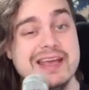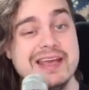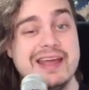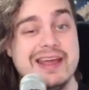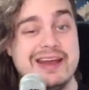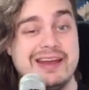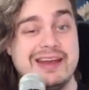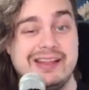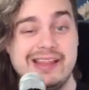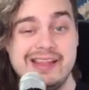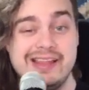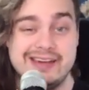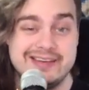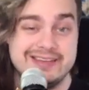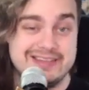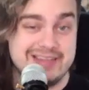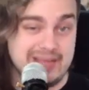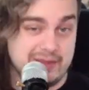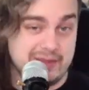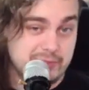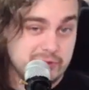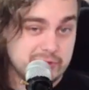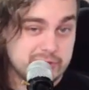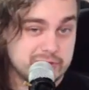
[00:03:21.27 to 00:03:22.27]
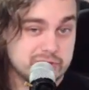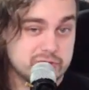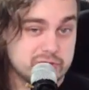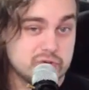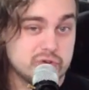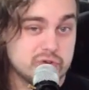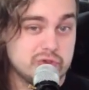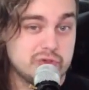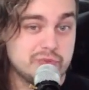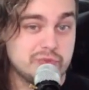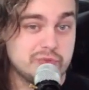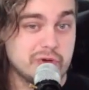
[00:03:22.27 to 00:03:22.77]
and a lot of tempo
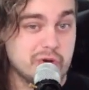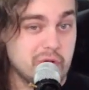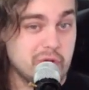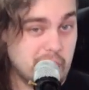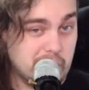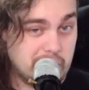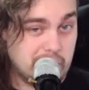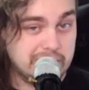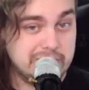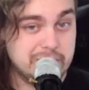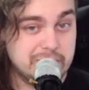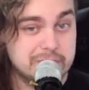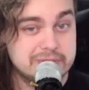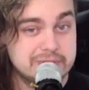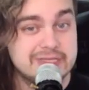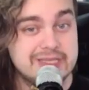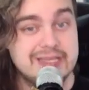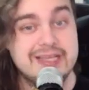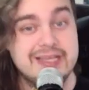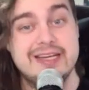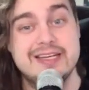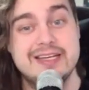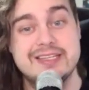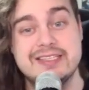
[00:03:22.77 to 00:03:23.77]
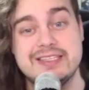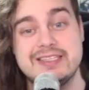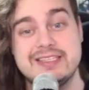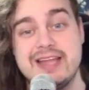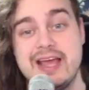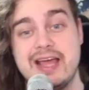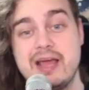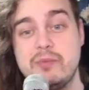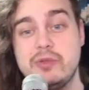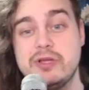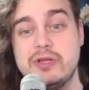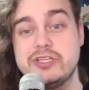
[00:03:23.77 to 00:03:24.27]
control, but only once the lead is
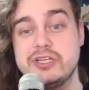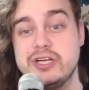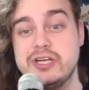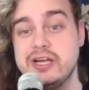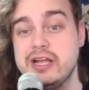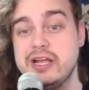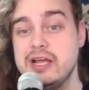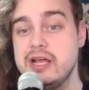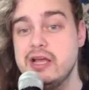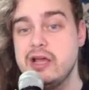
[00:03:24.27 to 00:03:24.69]
established, and